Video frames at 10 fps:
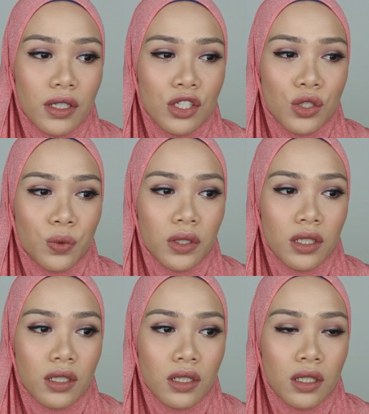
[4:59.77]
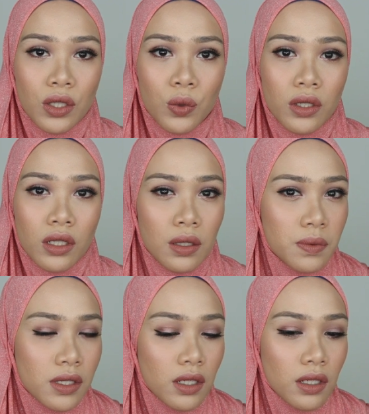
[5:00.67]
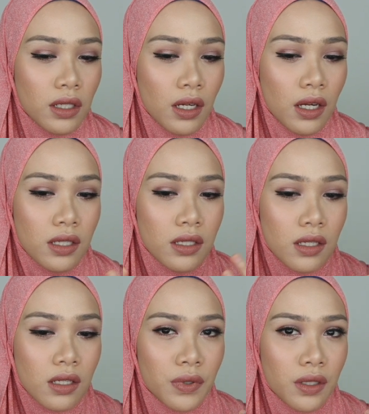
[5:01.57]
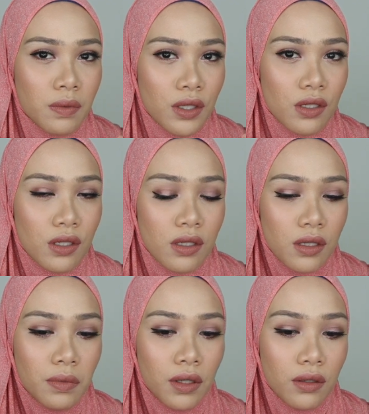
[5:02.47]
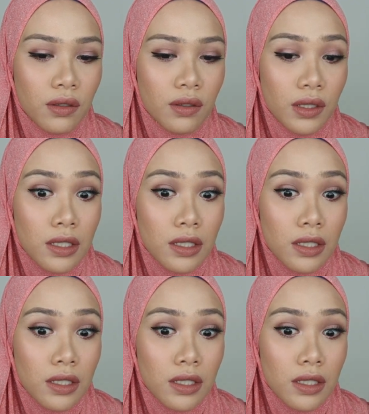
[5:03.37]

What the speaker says: Intuit liquid lipstick. It has pretty much similar